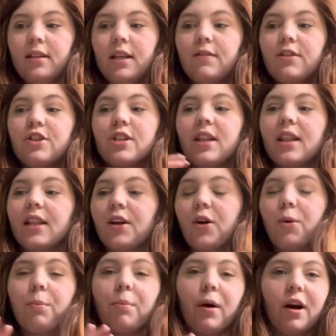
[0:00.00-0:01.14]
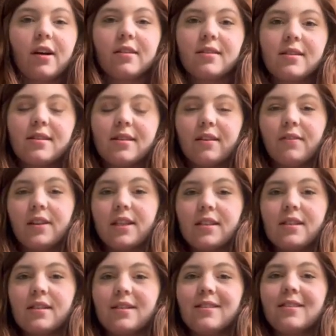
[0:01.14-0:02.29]
even just little parts of
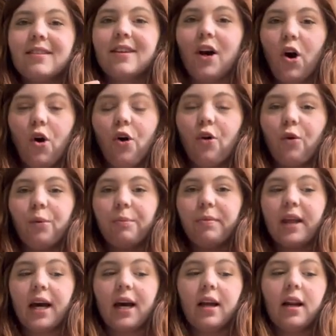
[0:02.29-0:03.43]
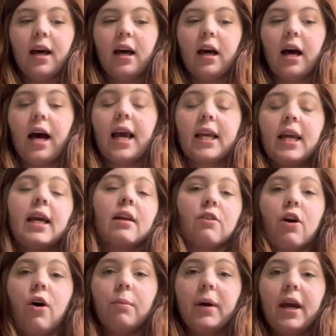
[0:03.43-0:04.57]
this home that I can
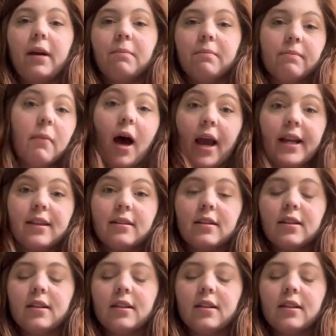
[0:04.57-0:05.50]
call my mine,